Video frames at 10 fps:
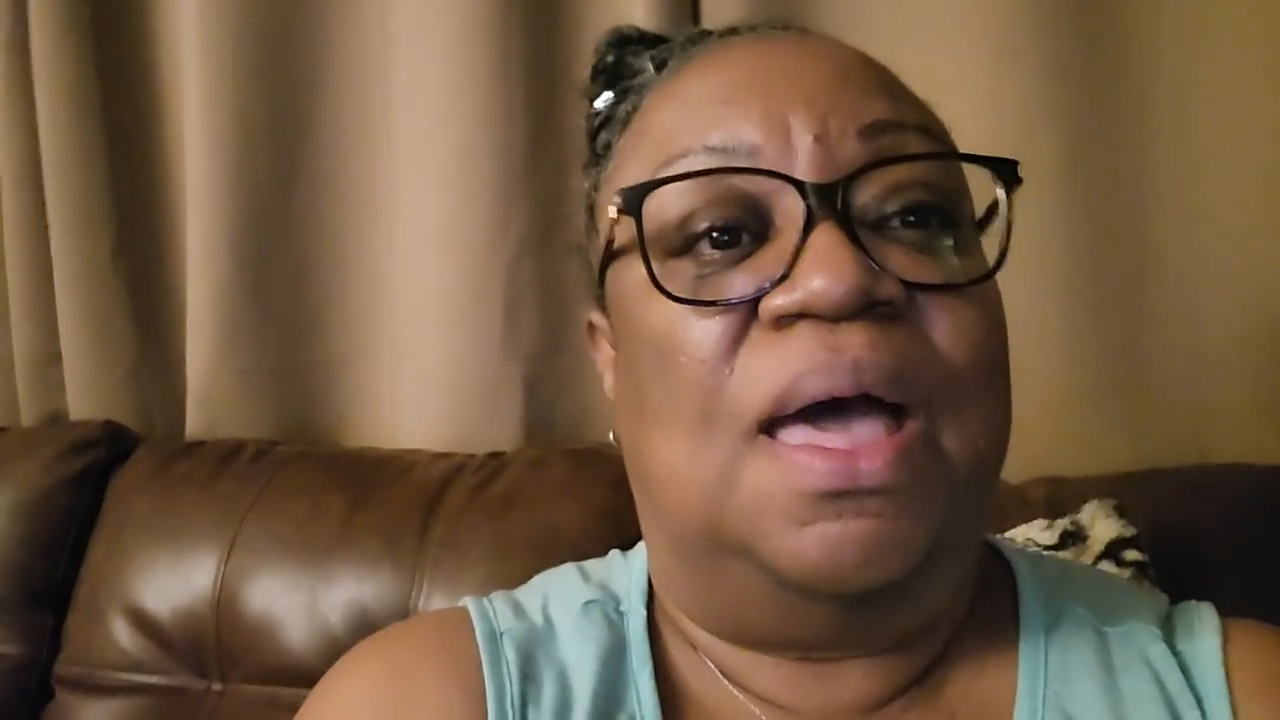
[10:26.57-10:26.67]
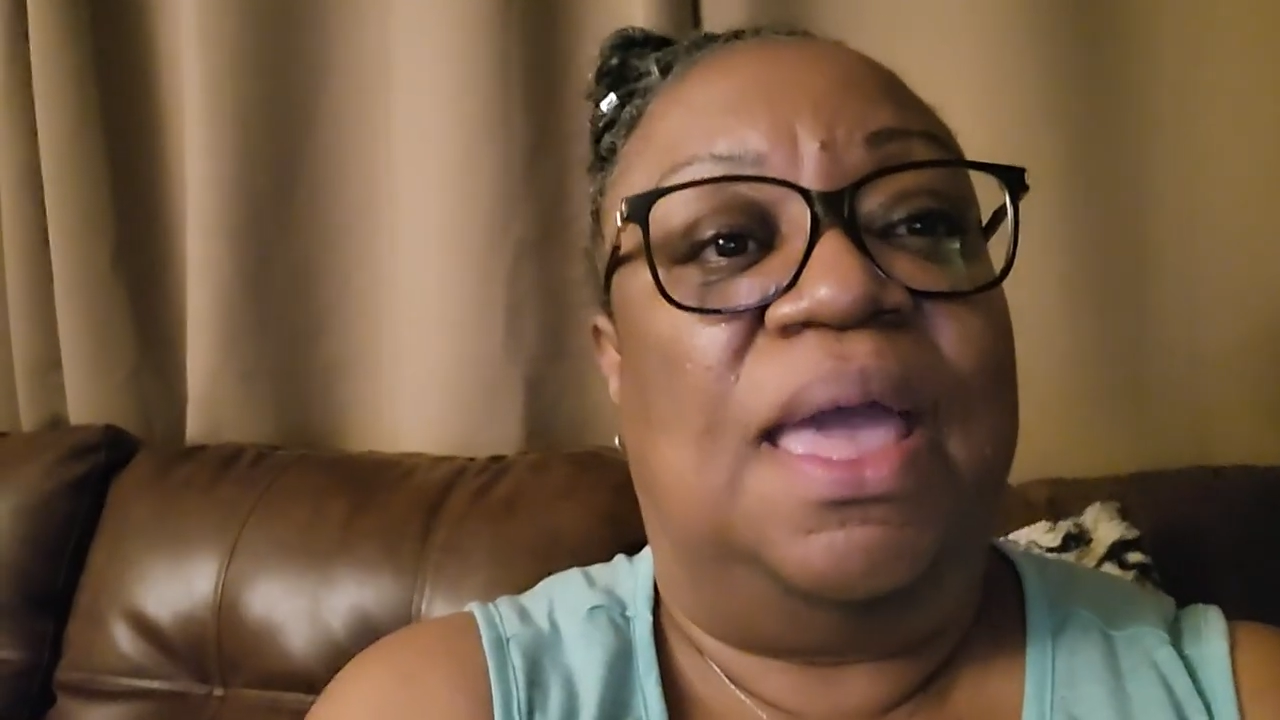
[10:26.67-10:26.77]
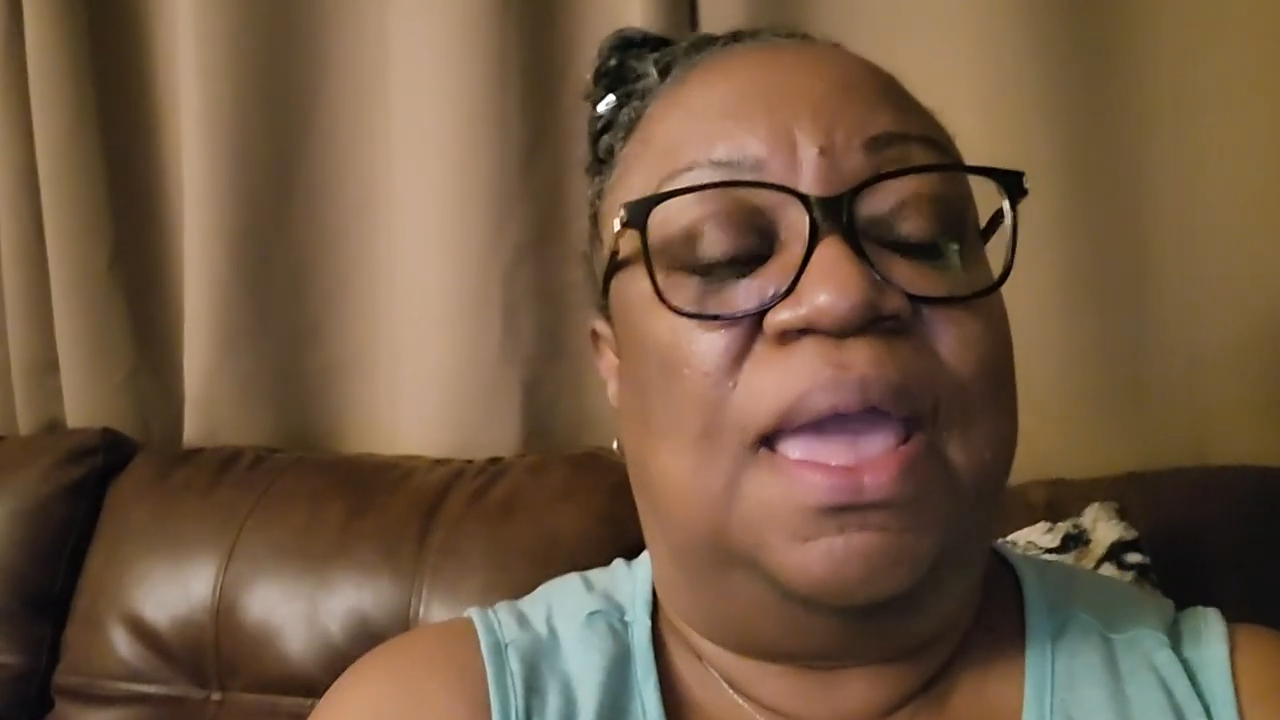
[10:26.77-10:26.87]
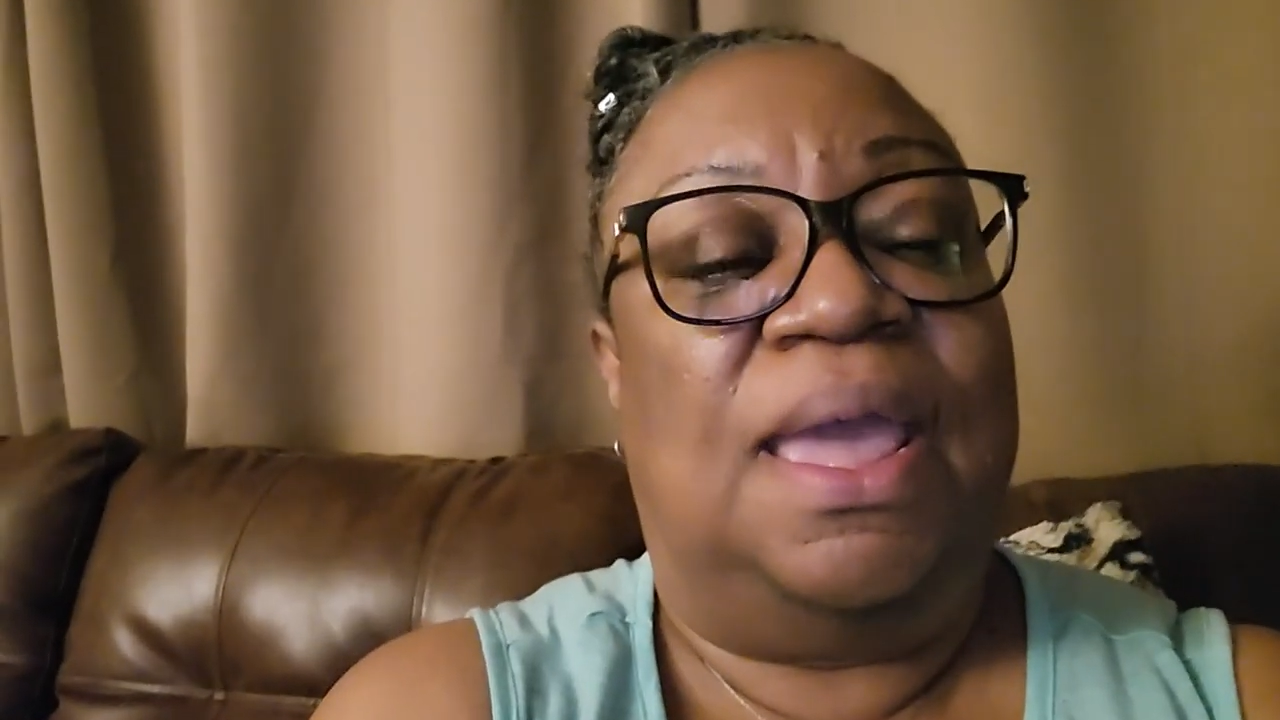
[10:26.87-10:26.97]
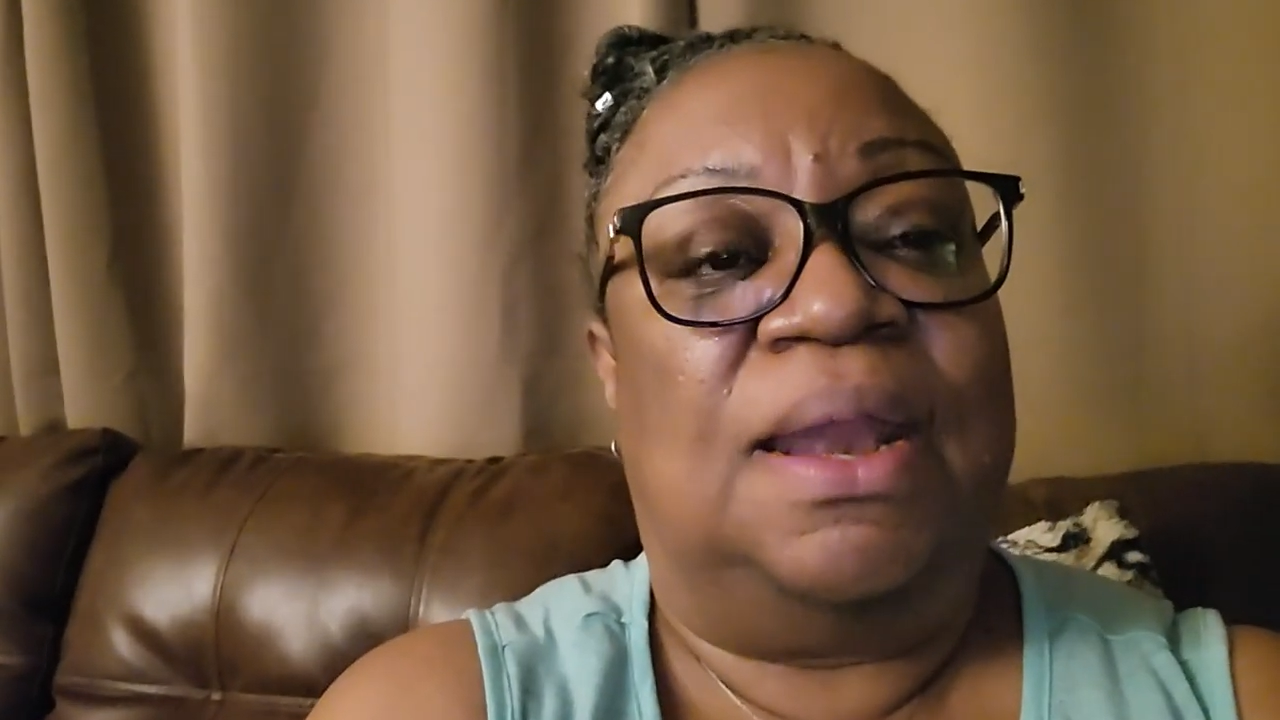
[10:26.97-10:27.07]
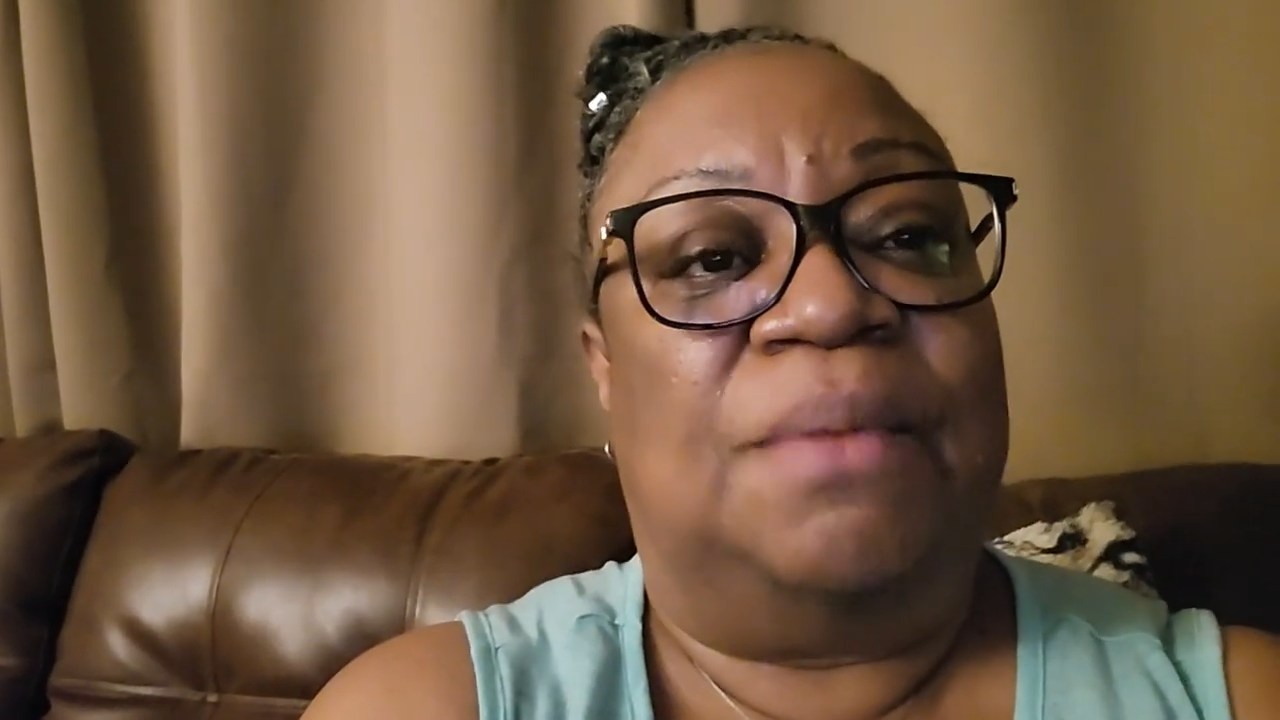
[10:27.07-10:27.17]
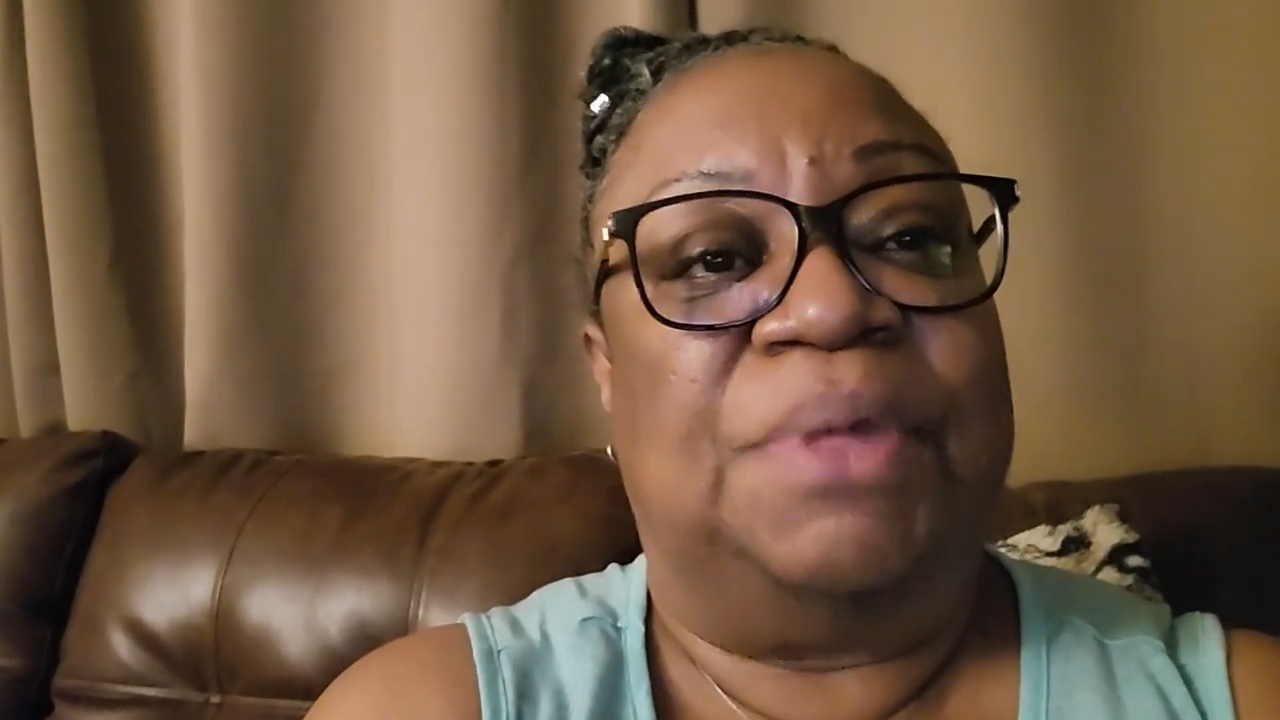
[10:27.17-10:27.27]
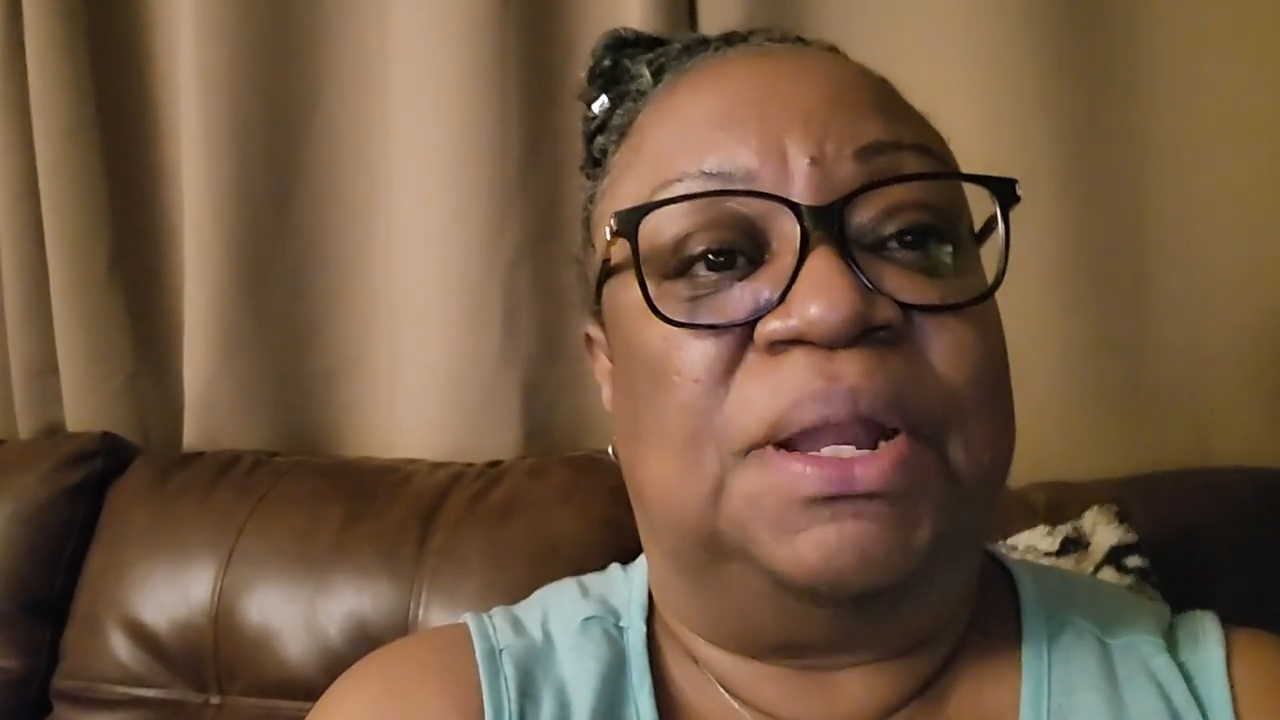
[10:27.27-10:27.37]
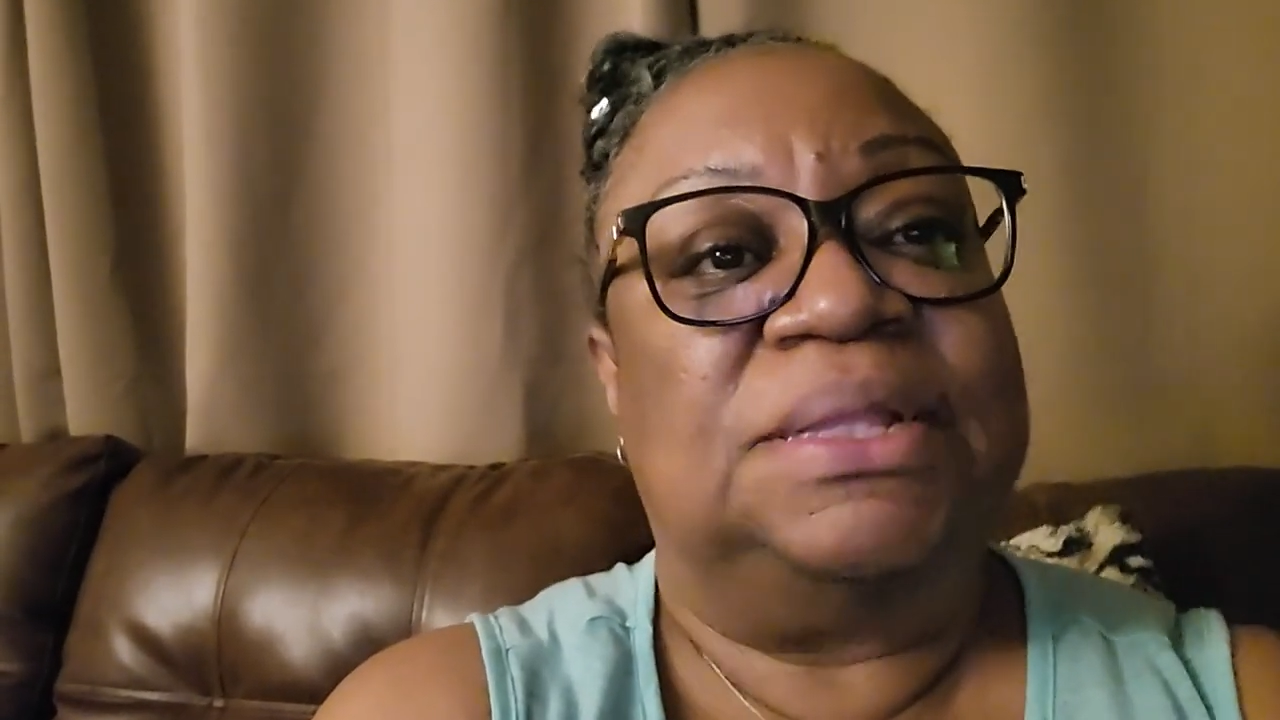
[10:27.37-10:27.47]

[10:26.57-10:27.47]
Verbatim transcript: and I'm going